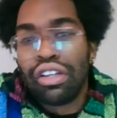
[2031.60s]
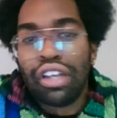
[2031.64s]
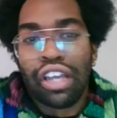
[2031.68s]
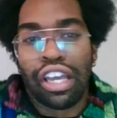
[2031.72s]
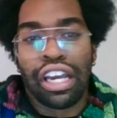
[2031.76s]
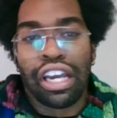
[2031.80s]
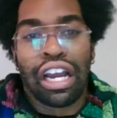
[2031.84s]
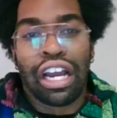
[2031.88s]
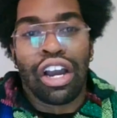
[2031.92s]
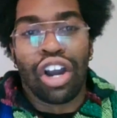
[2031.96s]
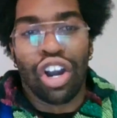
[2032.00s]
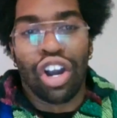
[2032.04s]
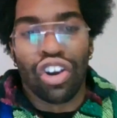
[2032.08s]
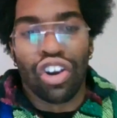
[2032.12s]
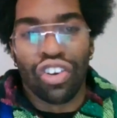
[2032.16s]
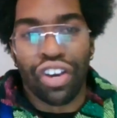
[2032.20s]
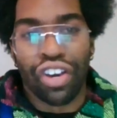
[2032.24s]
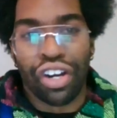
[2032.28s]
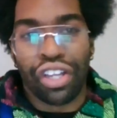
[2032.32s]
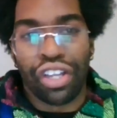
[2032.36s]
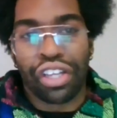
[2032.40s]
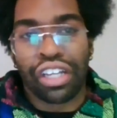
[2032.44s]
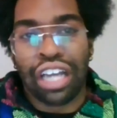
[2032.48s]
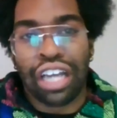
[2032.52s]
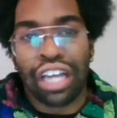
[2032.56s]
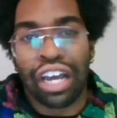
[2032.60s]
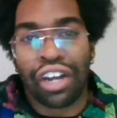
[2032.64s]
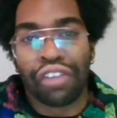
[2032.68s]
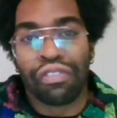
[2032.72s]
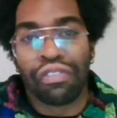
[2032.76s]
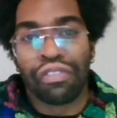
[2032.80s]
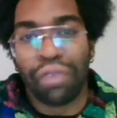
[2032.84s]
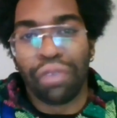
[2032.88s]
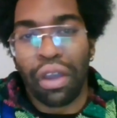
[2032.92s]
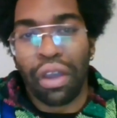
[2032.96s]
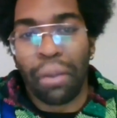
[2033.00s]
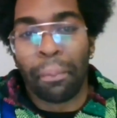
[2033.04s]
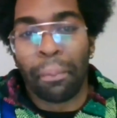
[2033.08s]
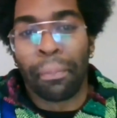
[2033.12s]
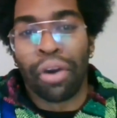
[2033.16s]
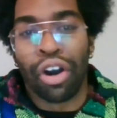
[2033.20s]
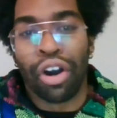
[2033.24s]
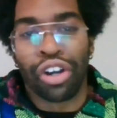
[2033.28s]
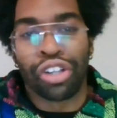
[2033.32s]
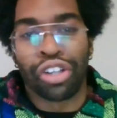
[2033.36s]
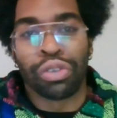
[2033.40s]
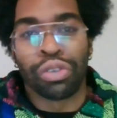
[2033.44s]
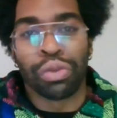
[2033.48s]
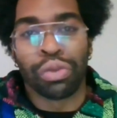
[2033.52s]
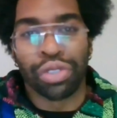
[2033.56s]
and I already kind of am
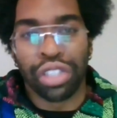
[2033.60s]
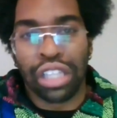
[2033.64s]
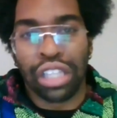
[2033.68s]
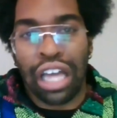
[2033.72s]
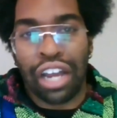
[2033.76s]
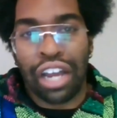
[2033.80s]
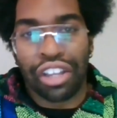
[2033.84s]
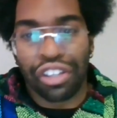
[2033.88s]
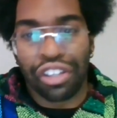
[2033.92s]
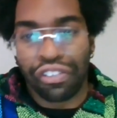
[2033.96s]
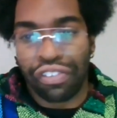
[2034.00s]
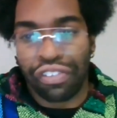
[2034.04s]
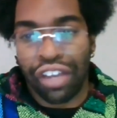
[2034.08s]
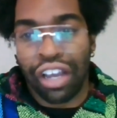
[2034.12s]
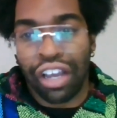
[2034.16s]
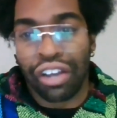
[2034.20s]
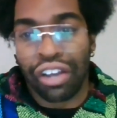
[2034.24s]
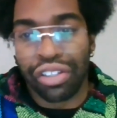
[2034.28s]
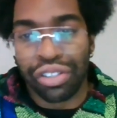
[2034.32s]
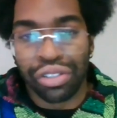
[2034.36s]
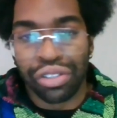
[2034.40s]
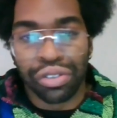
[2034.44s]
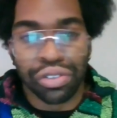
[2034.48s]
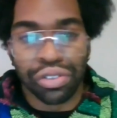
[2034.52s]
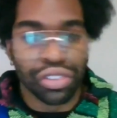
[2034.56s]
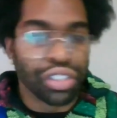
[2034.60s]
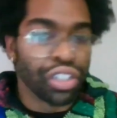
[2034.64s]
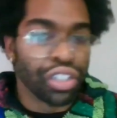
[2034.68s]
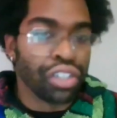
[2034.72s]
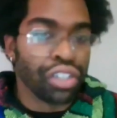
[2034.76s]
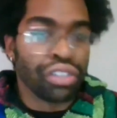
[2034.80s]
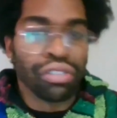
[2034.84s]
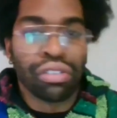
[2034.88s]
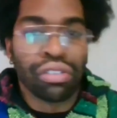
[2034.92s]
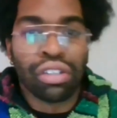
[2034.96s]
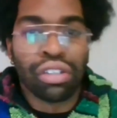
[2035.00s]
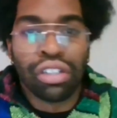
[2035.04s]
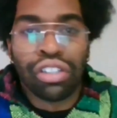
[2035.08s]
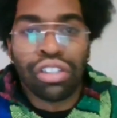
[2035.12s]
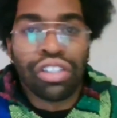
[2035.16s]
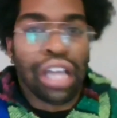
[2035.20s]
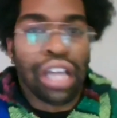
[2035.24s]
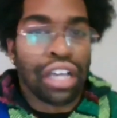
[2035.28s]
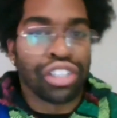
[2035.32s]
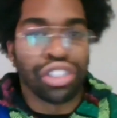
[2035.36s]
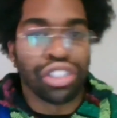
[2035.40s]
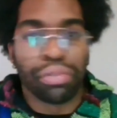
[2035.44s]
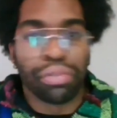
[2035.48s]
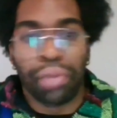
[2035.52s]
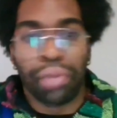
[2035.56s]
bought in with a lot of the values, then that
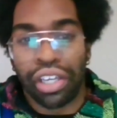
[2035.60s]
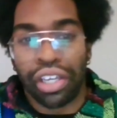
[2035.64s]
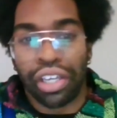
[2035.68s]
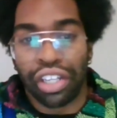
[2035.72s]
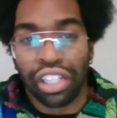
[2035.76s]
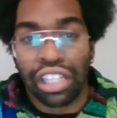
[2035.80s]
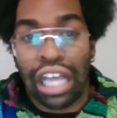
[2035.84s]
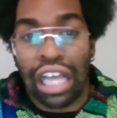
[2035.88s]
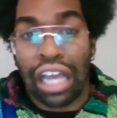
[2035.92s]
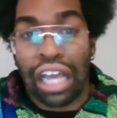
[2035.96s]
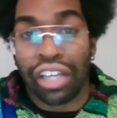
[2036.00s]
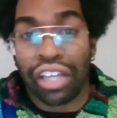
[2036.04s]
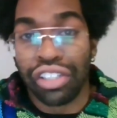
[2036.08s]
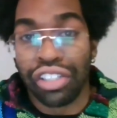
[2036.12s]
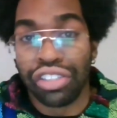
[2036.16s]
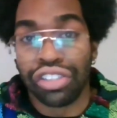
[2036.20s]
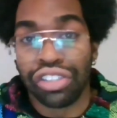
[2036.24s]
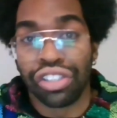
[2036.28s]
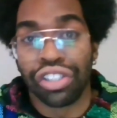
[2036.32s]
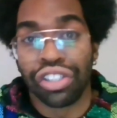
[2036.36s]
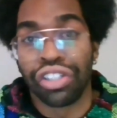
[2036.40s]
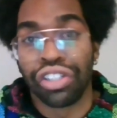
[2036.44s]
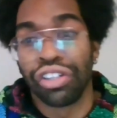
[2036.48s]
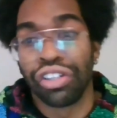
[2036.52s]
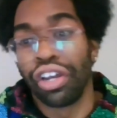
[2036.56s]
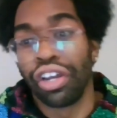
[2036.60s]
should make it a lot easier.